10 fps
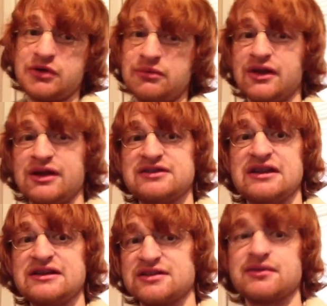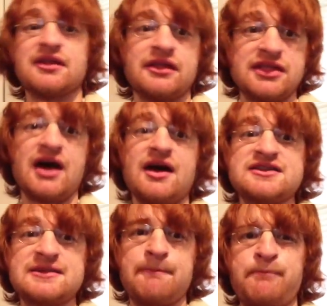you really need something that
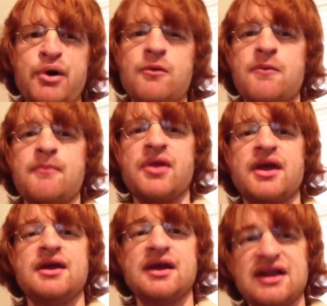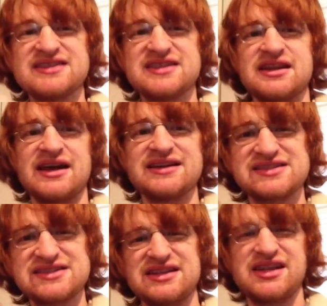thuds, boom, and has a
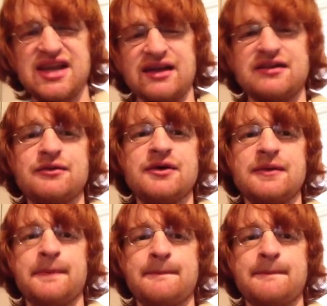nice kick to it.